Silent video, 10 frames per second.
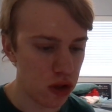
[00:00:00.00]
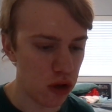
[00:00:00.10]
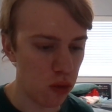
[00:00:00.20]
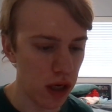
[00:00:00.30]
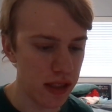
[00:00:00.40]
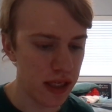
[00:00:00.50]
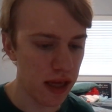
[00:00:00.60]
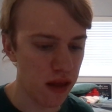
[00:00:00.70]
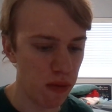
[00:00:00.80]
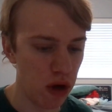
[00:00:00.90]
To what
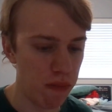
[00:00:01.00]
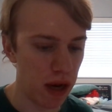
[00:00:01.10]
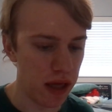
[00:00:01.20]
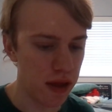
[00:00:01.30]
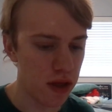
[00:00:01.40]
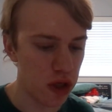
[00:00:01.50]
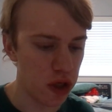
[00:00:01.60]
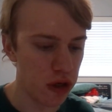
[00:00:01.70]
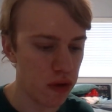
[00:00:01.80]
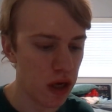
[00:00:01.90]
decimal place do
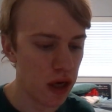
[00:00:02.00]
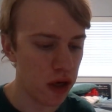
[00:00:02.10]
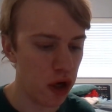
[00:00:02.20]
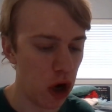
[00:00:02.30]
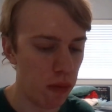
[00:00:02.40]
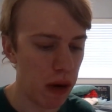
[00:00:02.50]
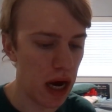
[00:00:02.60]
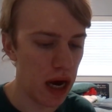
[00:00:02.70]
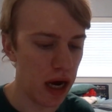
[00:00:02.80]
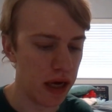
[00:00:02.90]
you know
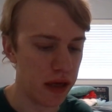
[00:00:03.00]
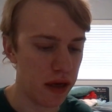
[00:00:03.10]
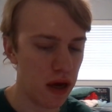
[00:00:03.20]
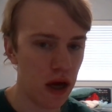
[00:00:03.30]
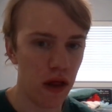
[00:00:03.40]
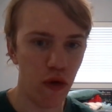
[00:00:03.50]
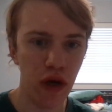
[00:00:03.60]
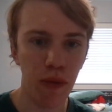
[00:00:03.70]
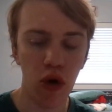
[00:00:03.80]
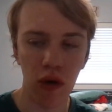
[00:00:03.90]
pi?
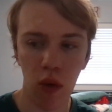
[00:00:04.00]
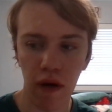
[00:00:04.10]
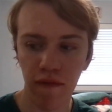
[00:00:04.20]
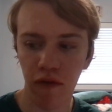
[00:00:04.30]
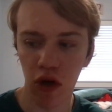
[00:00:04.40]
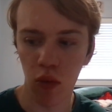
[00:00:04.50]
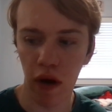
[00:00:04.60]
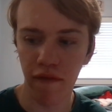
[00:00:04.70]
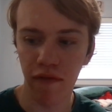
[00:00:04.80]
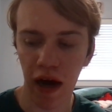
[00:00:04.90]

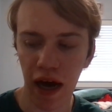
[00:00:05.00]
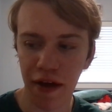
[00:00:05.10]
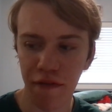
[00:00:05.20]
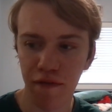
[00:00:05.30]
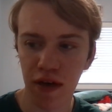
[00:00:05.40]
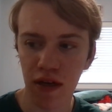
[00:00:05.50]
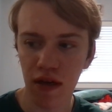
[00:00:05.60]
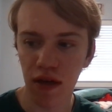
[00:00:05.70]
3.1415.